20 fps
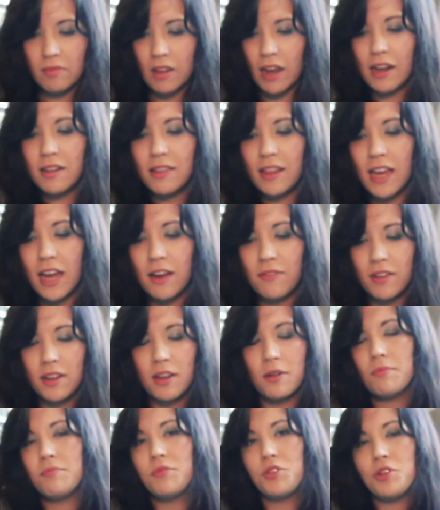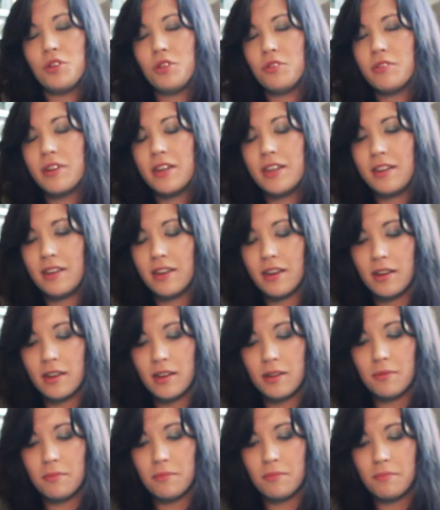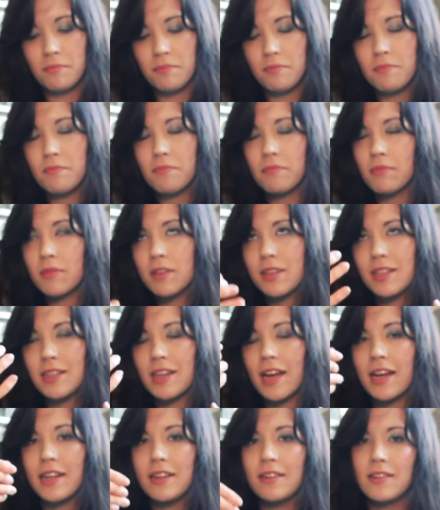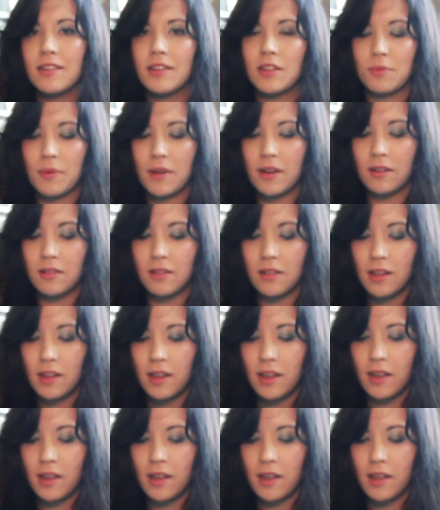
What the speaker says: And they have like a jewellery stand as well.